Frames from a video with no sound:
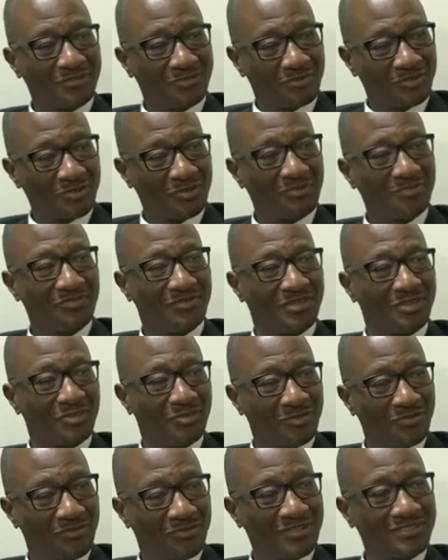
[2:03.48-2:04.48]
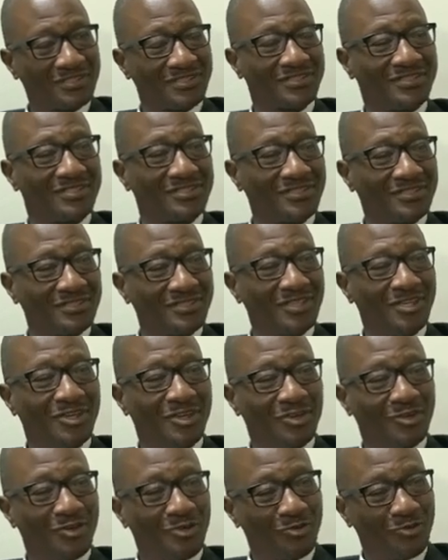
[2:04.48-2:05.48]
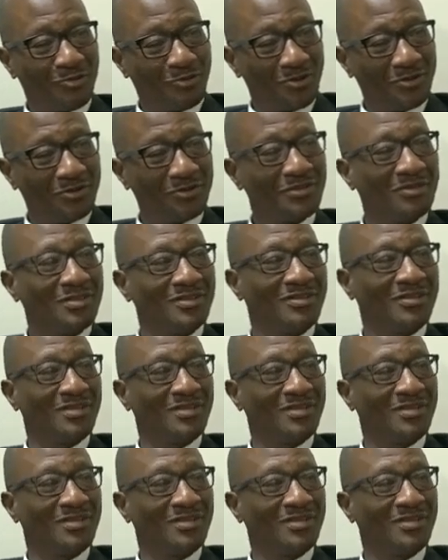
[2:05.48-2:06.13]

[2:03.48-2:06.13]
from the university will